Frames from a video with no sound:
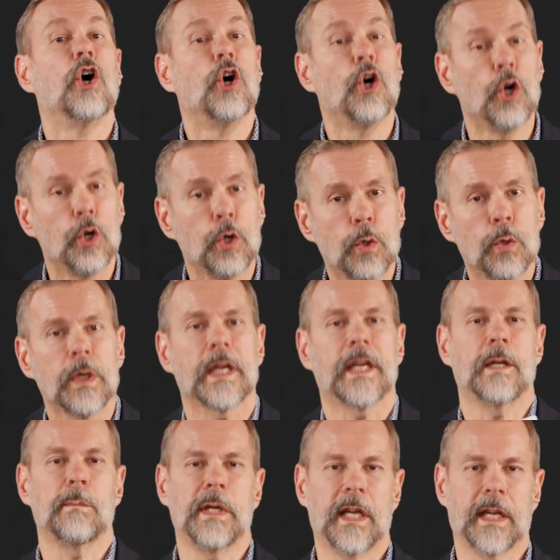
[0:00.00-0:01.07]
Who
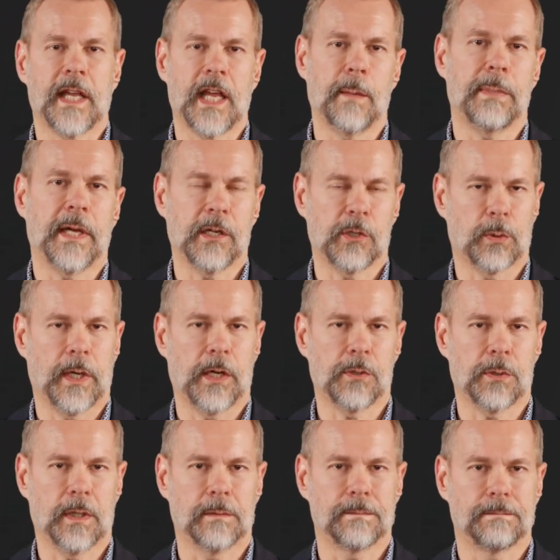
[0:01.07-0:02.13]
can be a campaign
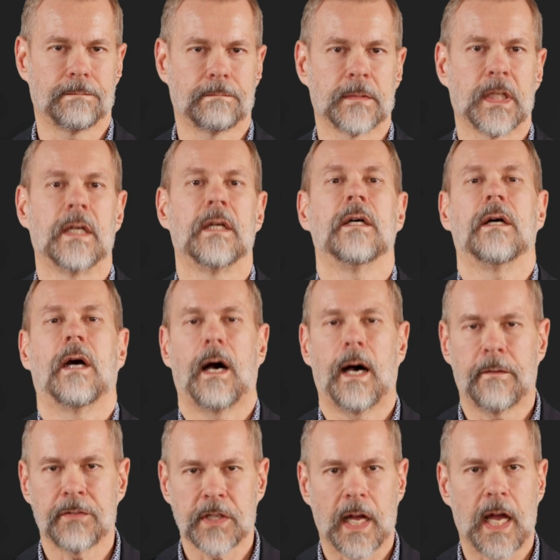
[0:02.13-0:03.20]
treasurer?
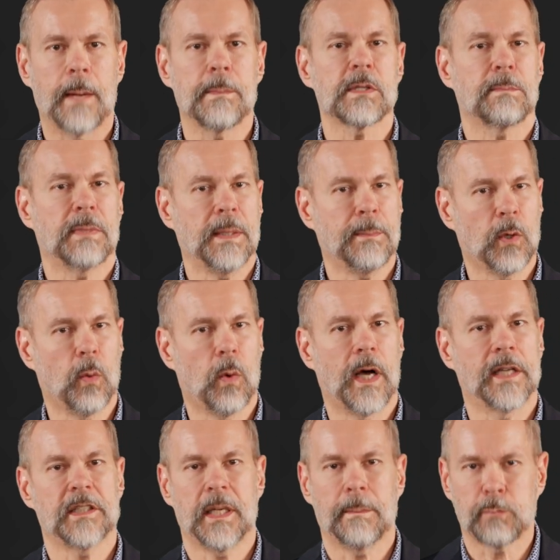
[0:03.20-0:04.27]
Oftentimes, people
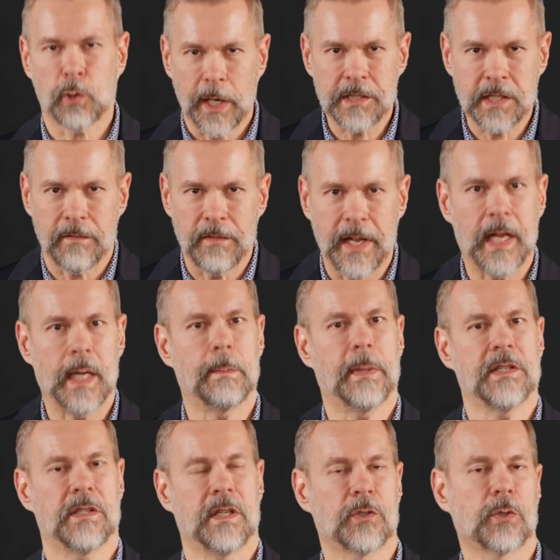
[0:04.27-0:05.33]
want an impressive name
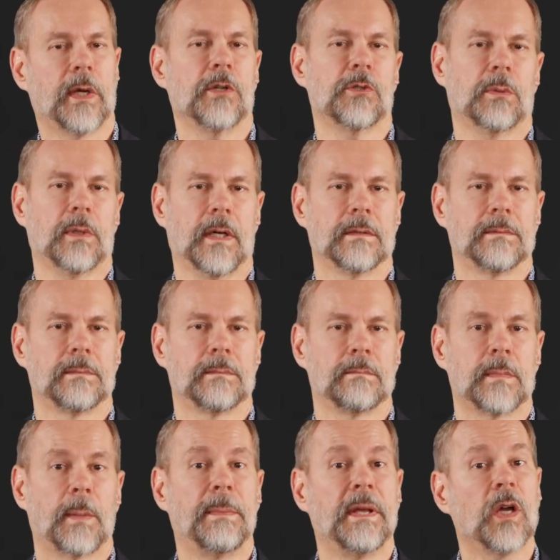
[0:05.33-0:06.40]
as the treasurer,
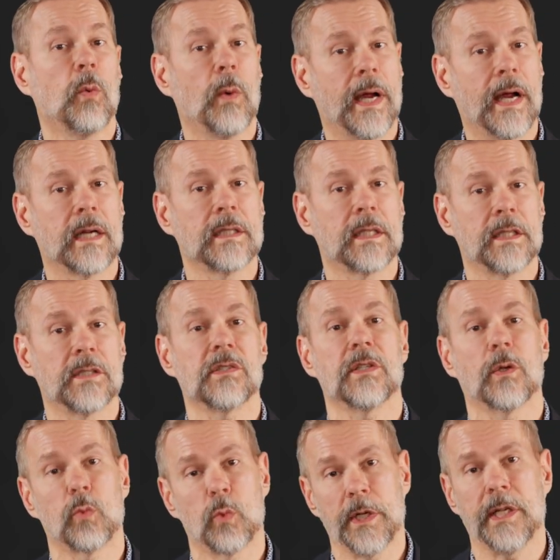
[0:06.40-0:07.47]
but be aware that this is
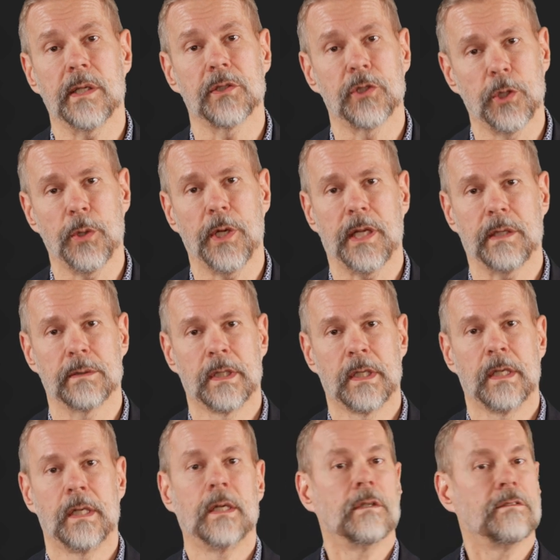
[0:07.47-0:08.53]
a real duty.
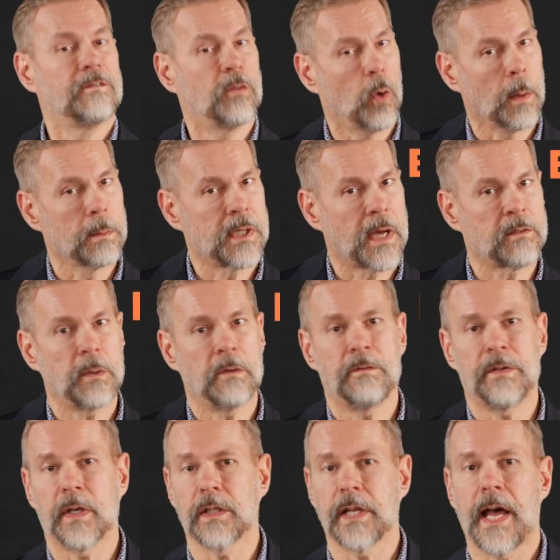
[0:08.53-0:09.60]
Forms have to be
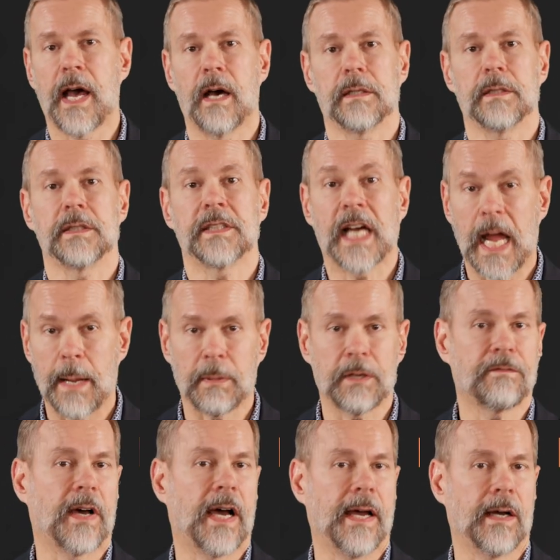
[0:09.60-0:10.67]
filled out and timely
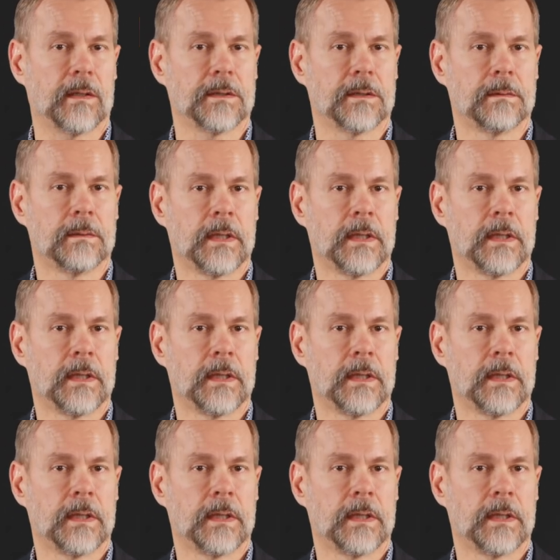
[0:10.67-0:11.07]
filed.